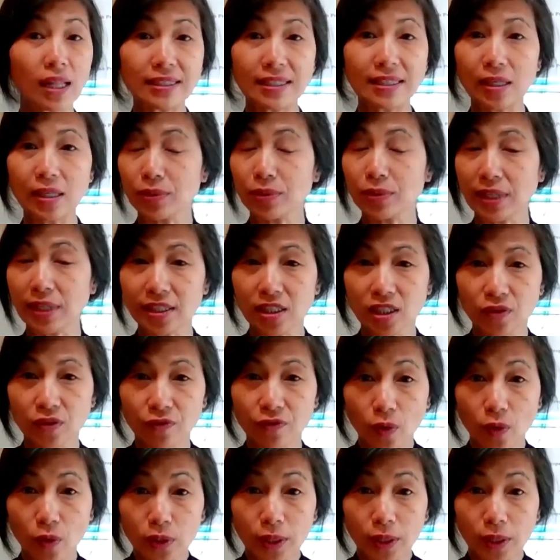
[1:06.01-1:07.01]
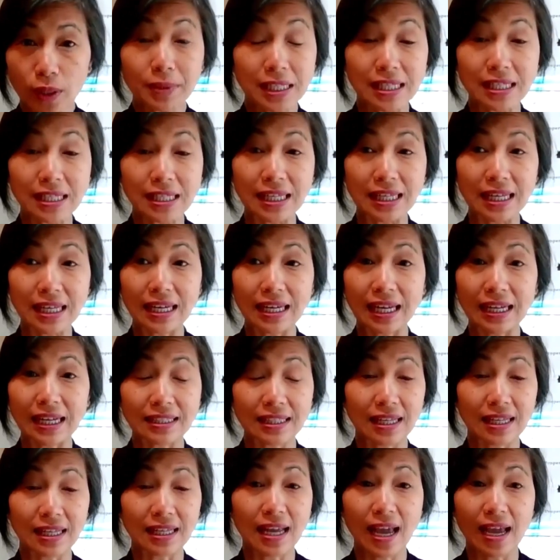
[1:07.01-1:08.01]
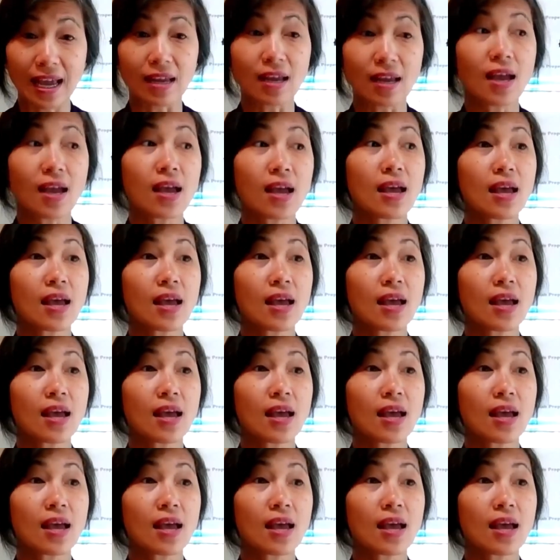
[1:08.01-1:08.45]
I did was I just phoned up TD and I said, hey,